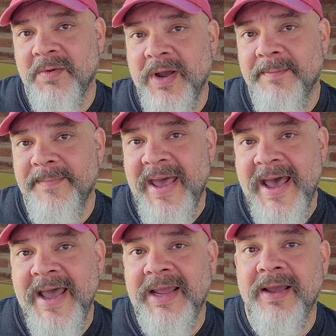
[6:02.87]
around
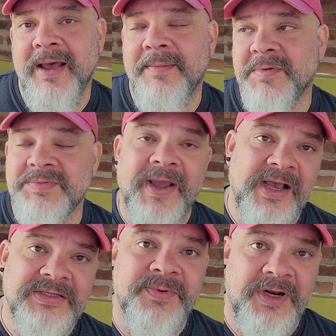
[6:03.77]
back. It was my
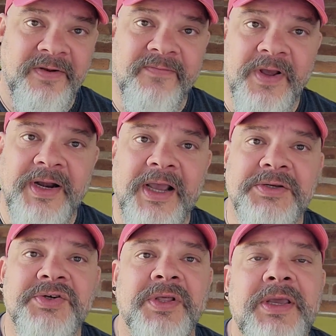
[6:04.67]
husband and a friend,
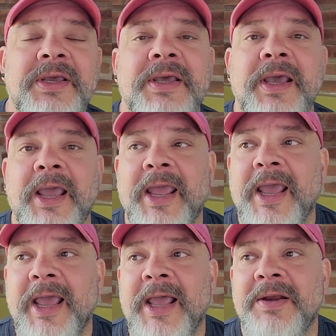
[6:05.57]
actually.
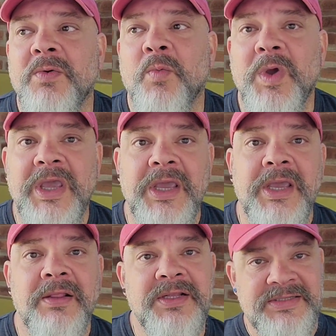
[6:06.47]
And
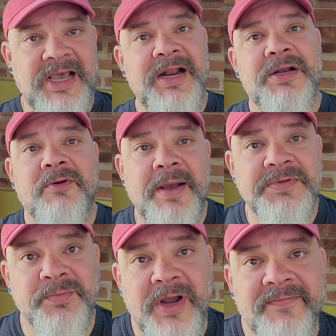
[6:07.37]
we decided to grab
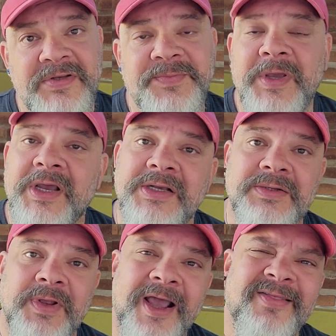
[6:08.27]
some breakfast
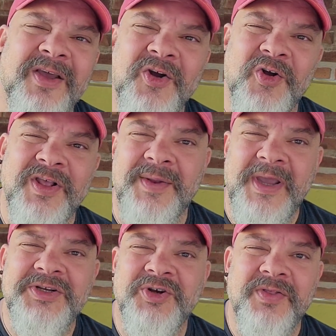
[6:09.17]
because we got in there early to
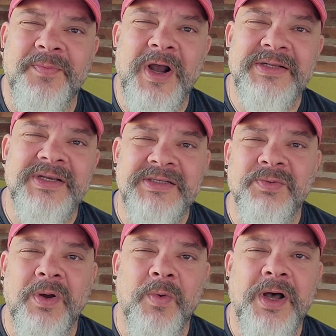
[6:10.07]
make sure the
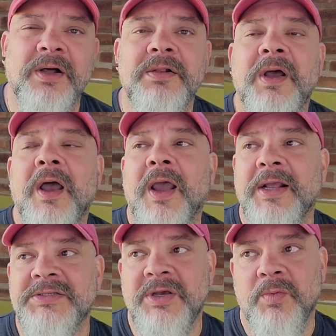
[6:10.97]
process went well.
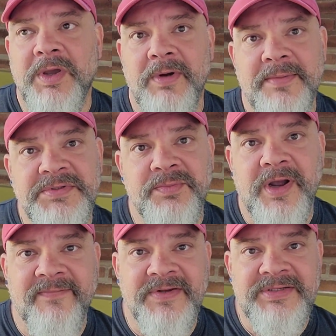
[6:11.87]
And so we grabbed some
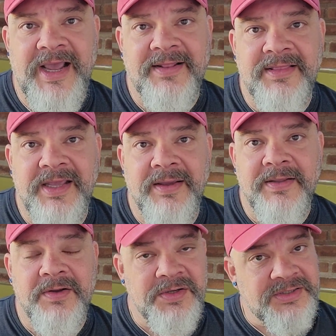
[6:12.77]
breakfast at
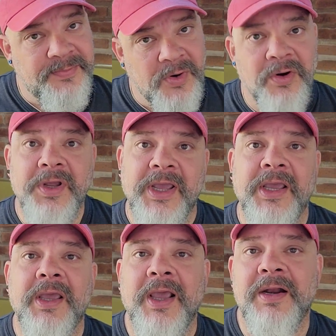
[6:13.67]
there's a Burger
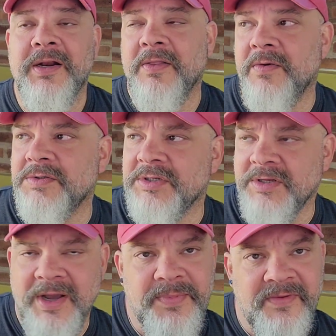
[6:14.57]
King, and there's a
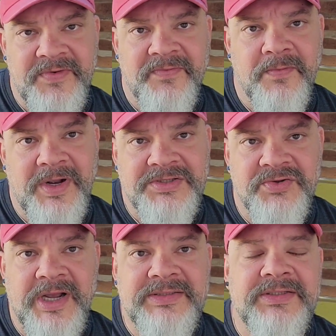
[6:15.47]
couple of different
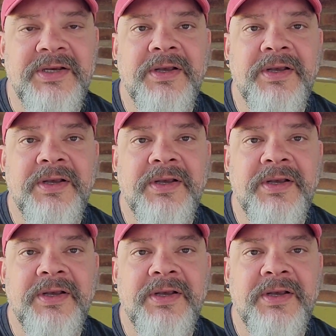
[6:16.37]
restaurants